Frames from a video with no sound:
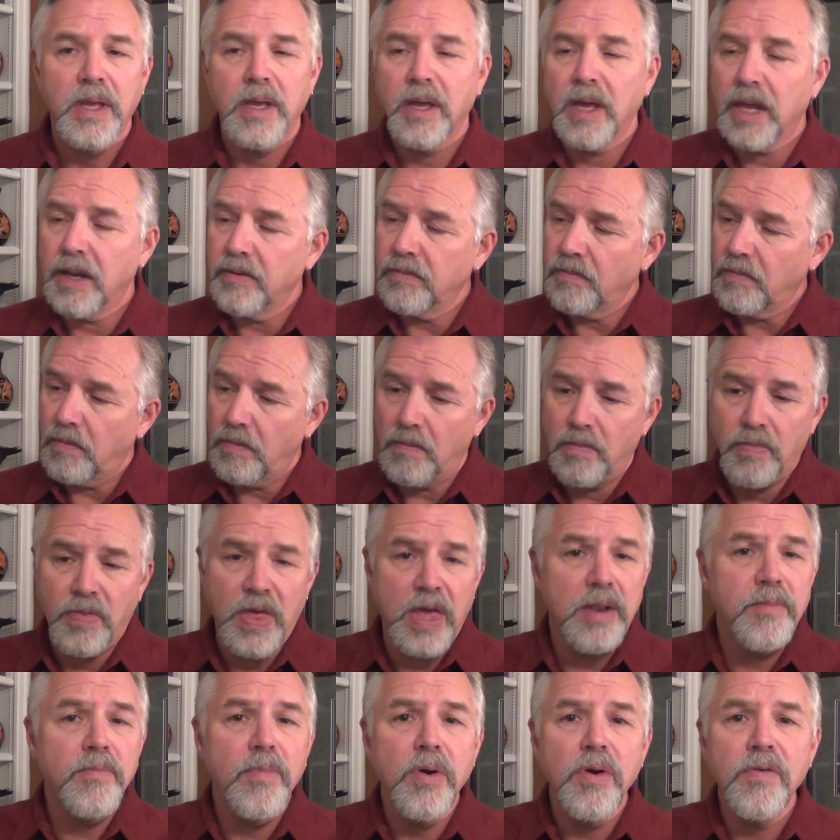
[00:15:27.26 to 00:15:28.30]
and
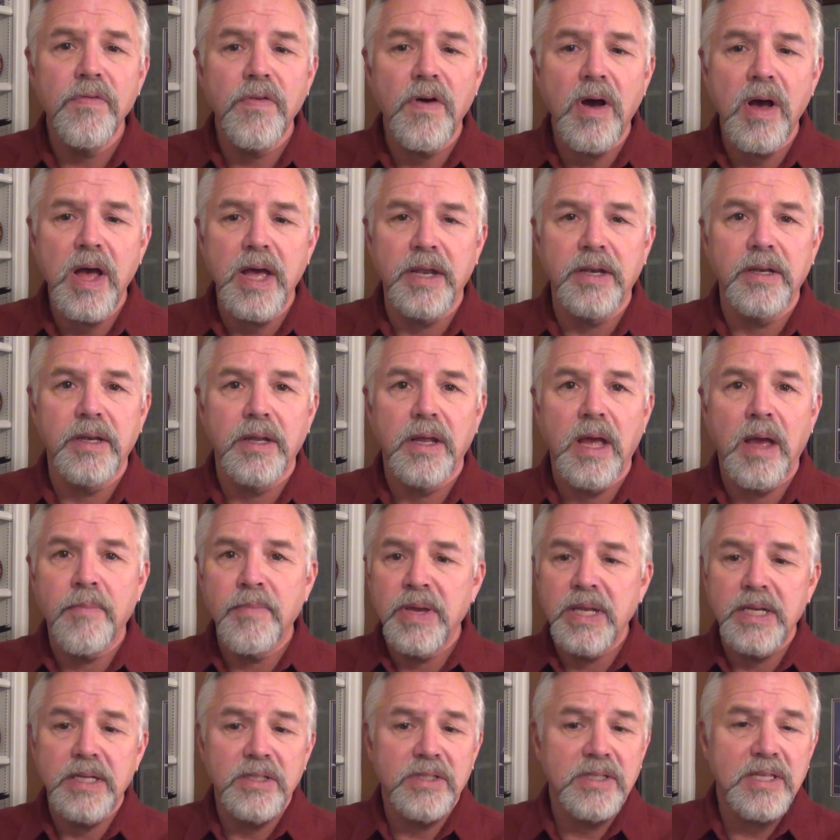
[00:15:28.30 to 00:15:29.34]
then move on. I
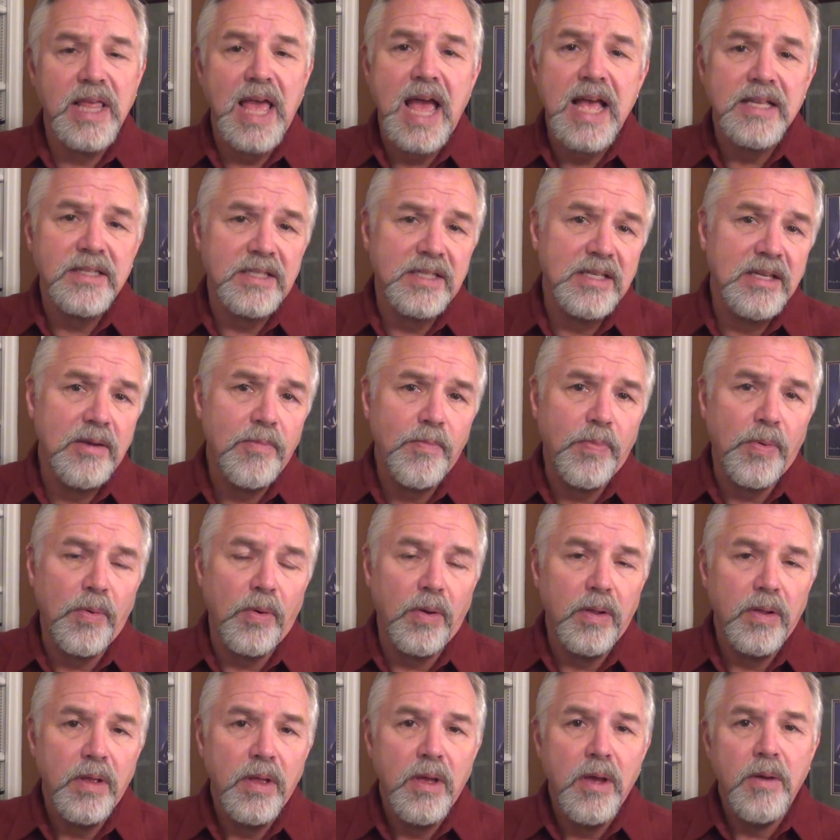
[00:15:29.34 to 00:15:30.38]
mean, it's that
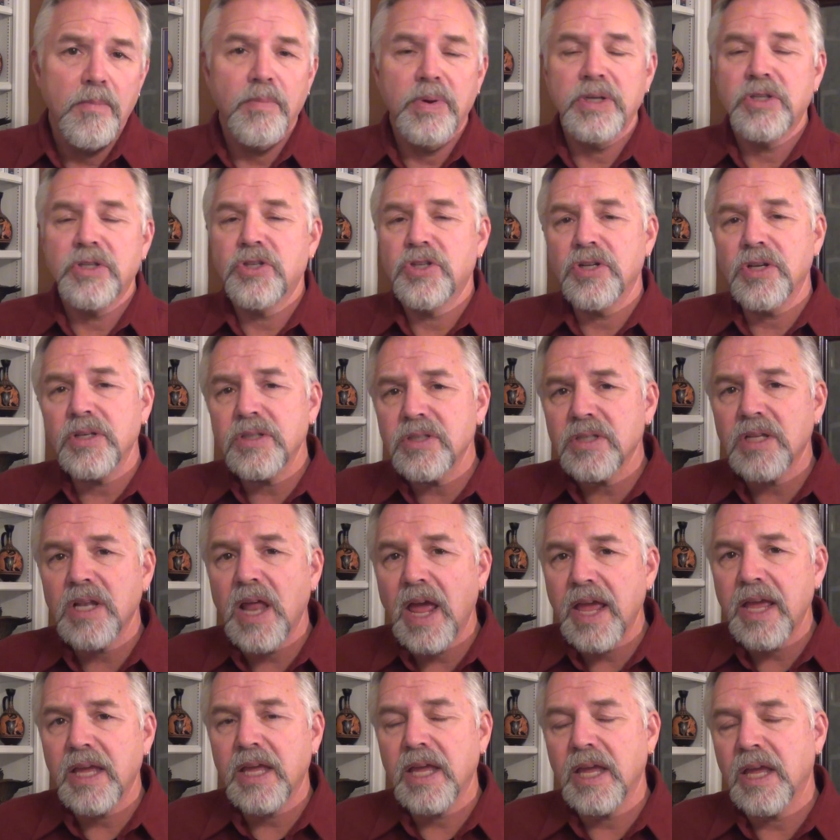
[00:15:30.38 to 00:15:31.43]
simple. But just
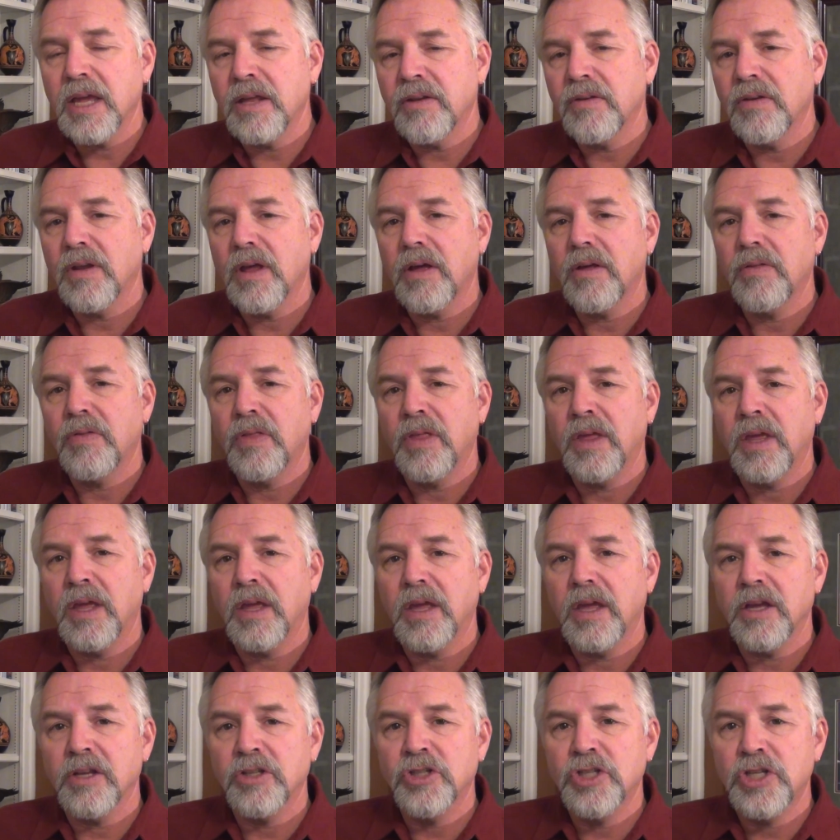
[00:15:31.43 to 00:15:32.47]
like in
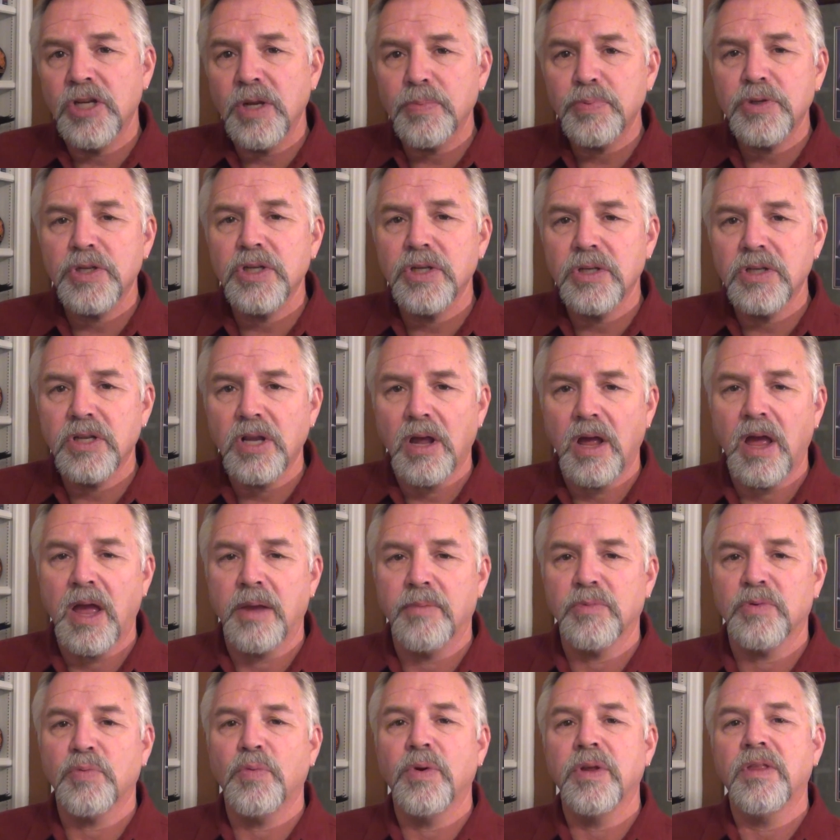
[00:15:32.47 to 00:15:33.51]
the Egyptian
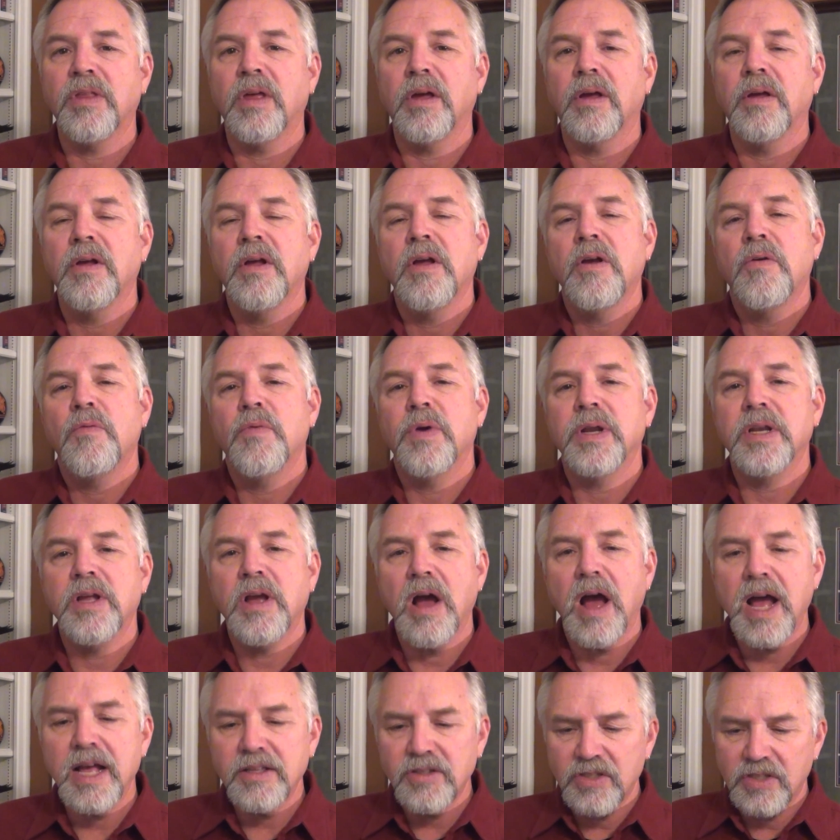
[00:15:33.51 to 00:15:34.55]
times, when the when
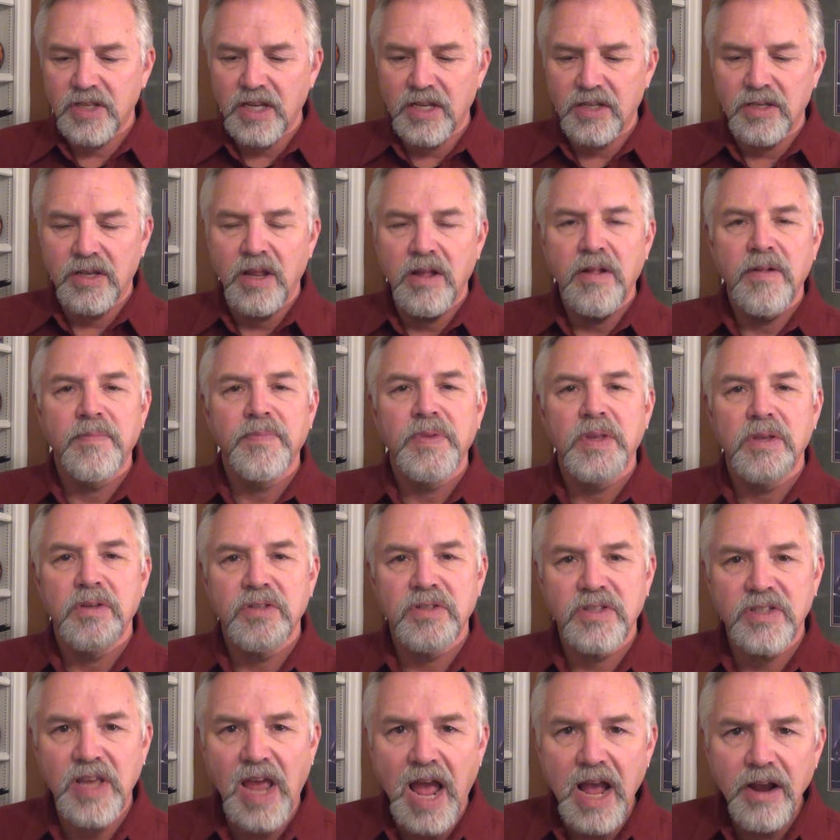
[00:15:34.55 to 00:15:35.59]
God said,
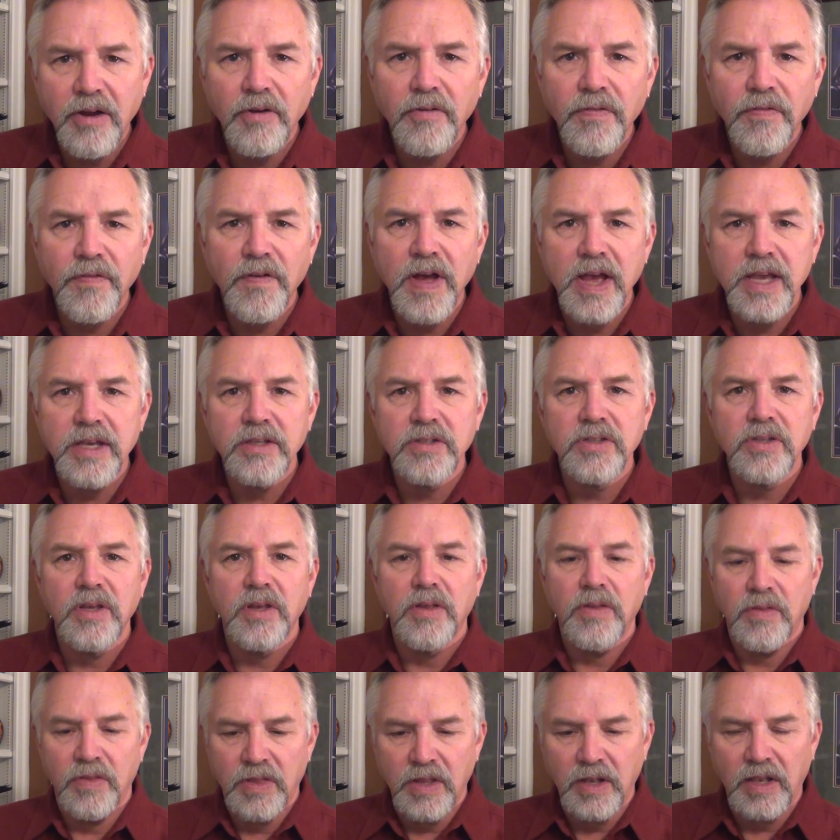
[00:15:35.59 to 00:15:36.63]
sacrifice
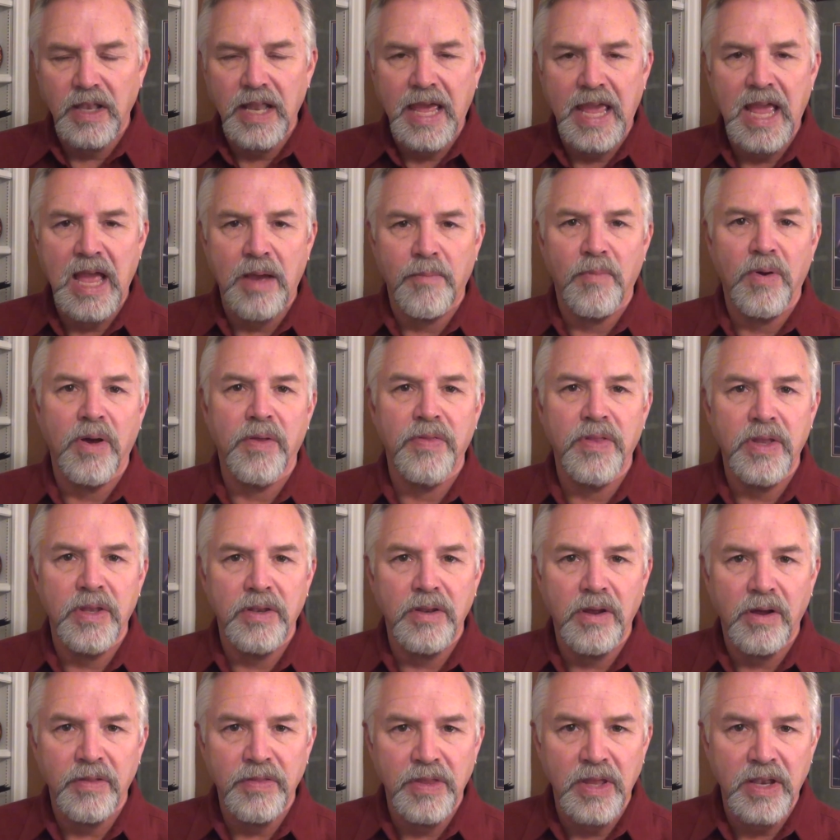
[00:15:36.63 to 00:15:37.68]
the lamb on
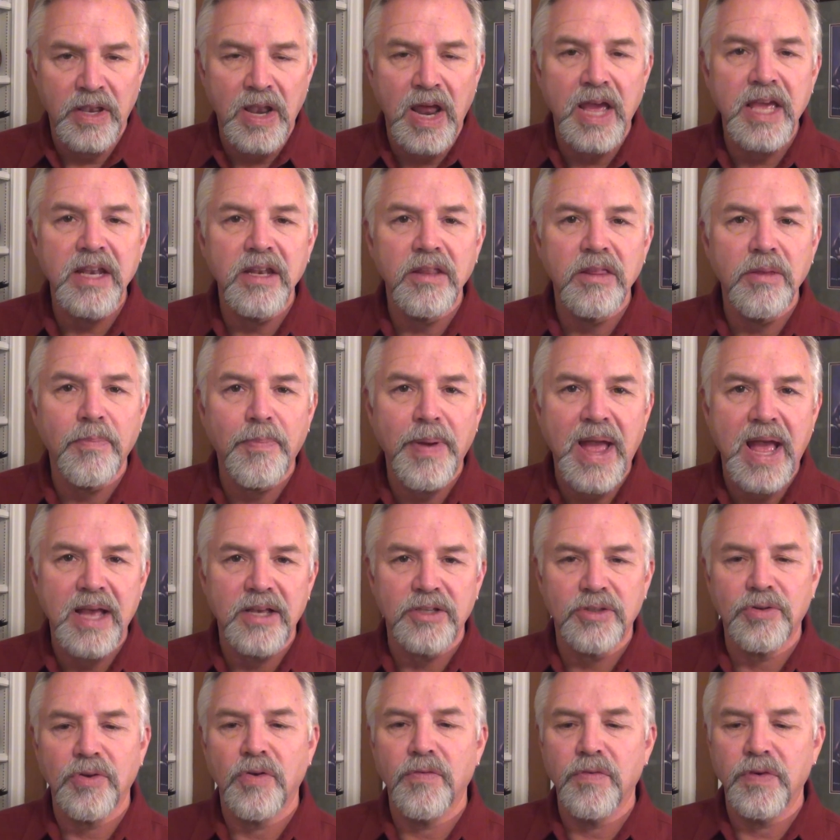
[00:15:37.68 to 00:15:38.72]
the on the night of the
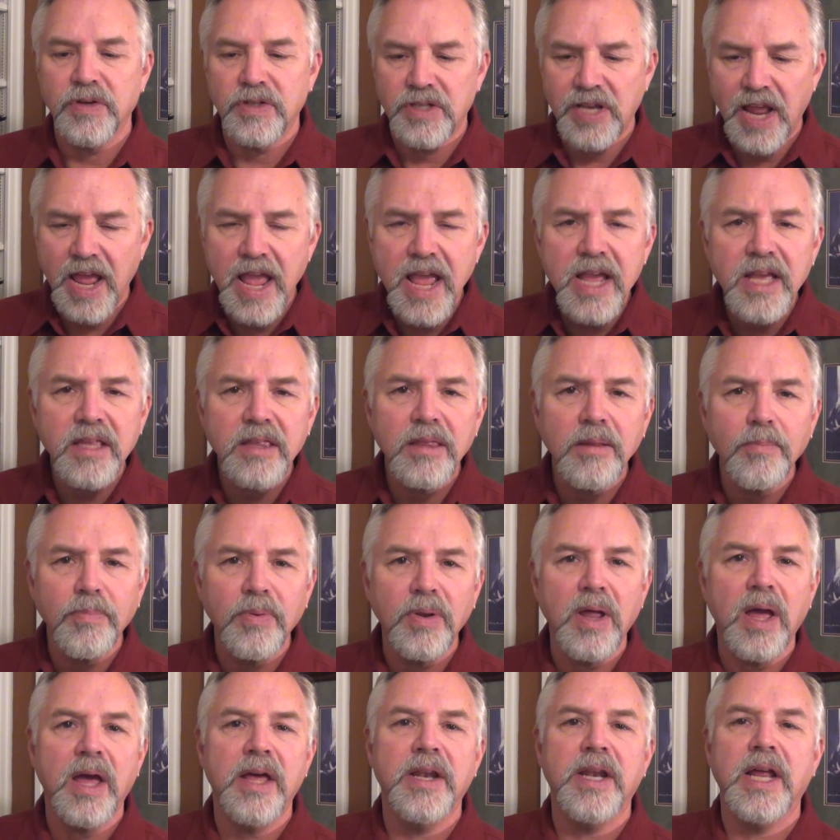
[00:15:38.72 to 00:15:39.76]
Passover, take the
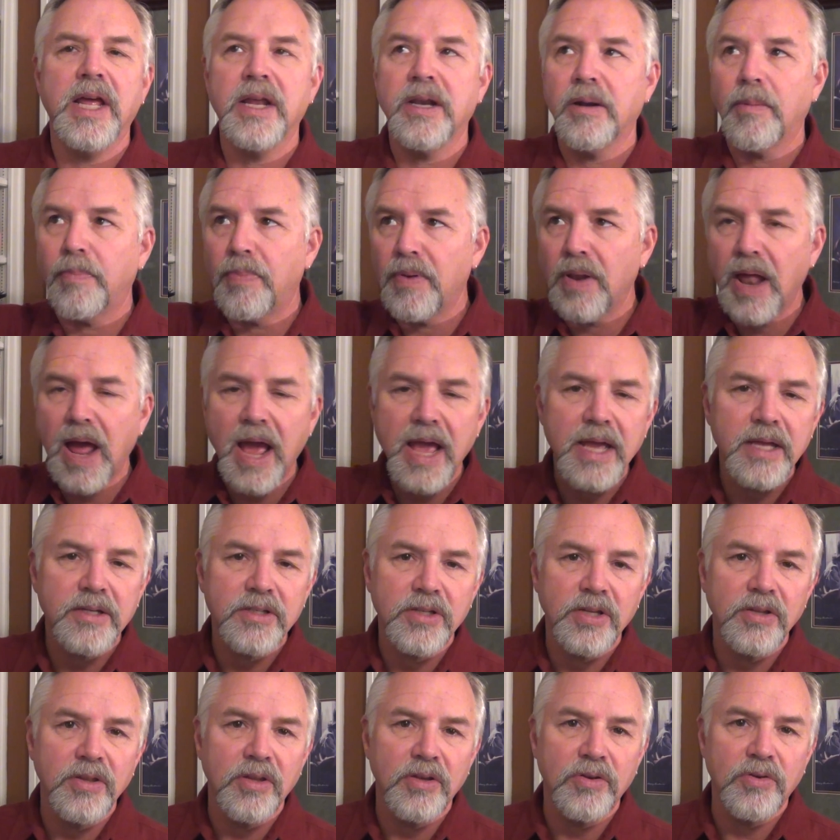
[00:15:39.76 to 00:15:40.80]
blood and apply it
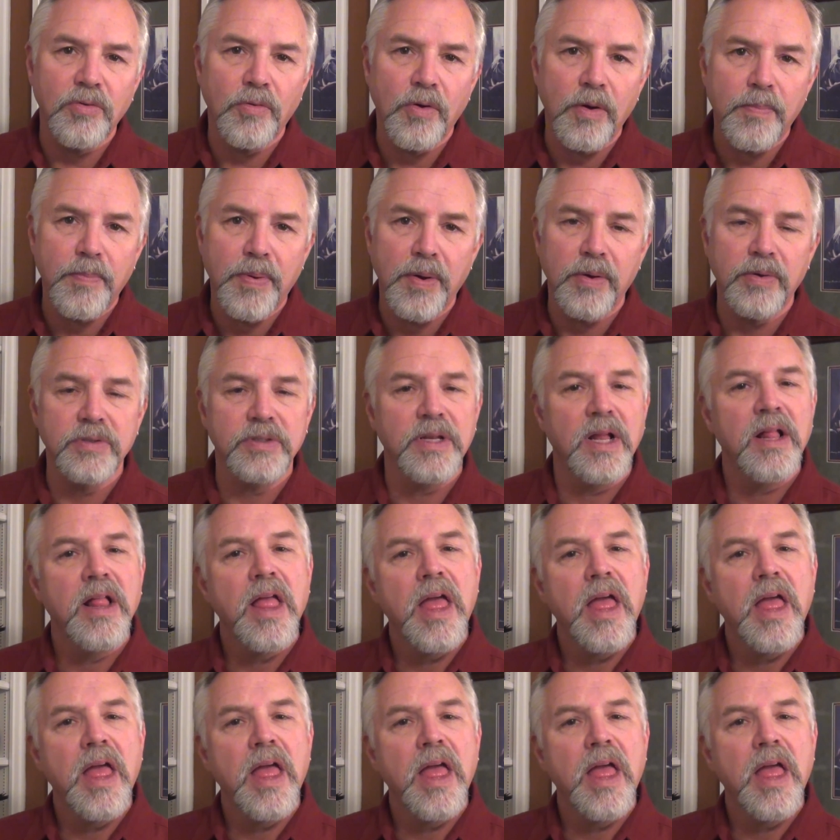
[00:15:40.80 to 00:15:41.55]
to the doorpost,